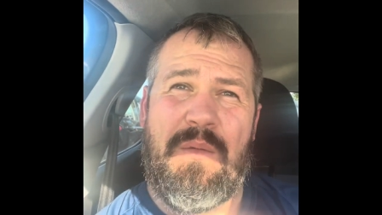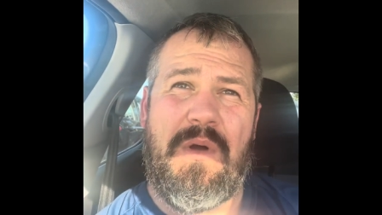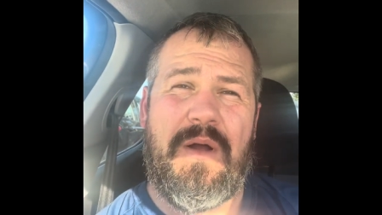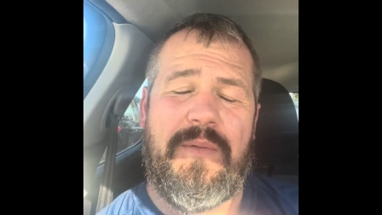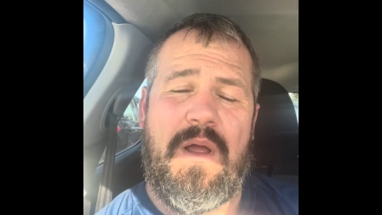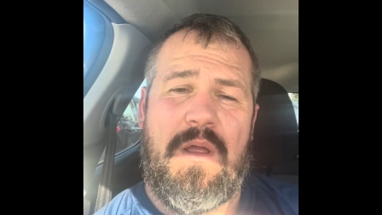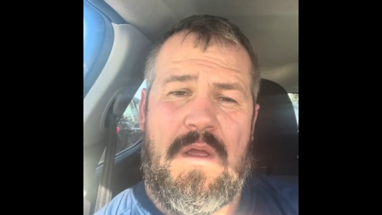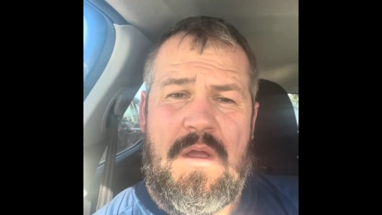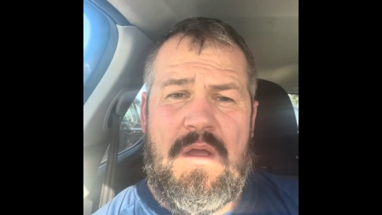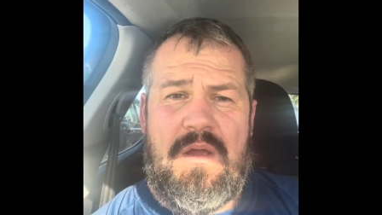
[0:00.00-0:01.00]
But
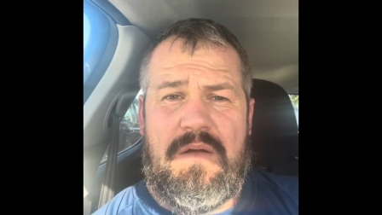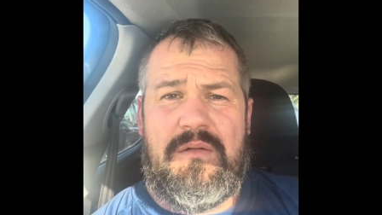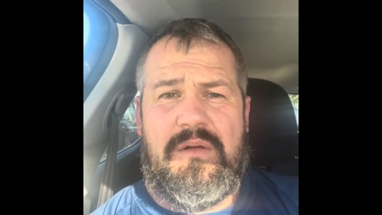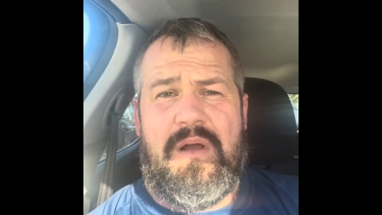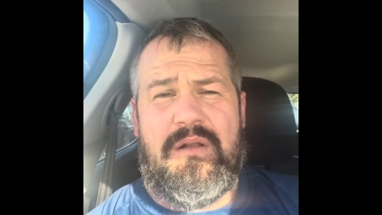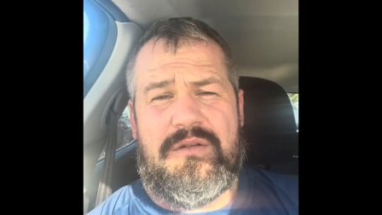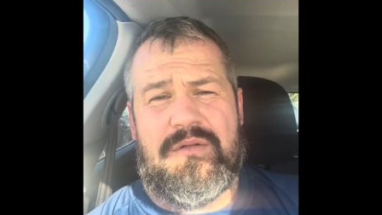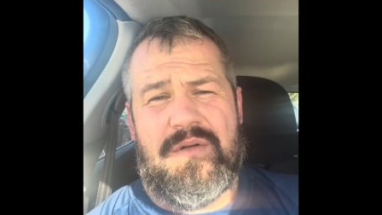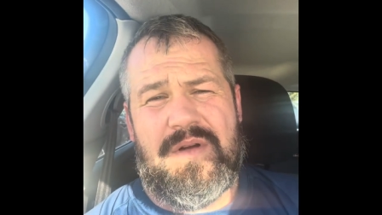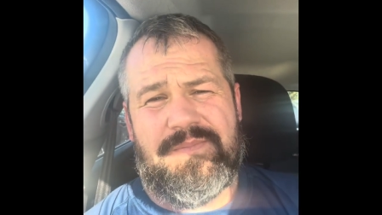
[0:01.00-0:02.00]
you
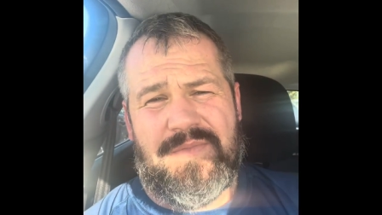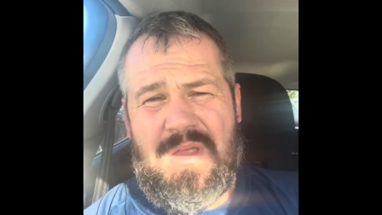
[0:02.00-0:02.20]
know what?